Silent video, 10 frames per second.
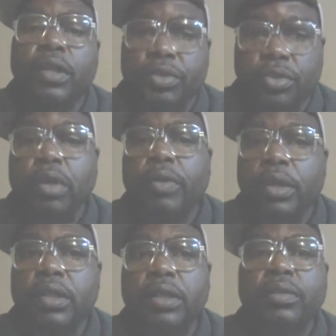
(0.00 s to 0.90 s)

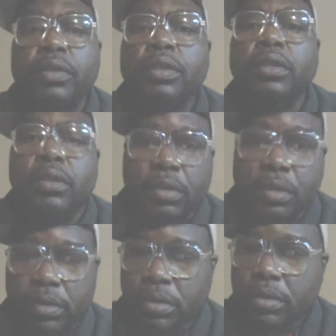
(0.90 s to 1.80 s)
historically,
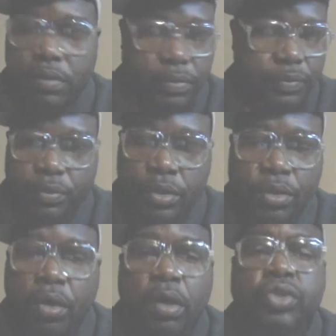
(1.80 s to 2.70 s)
the
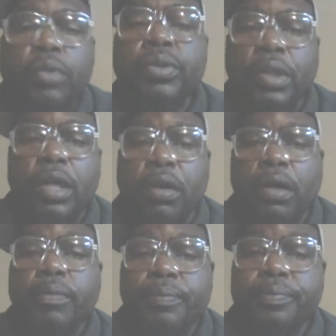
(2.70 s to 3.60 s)
dogs are what they are,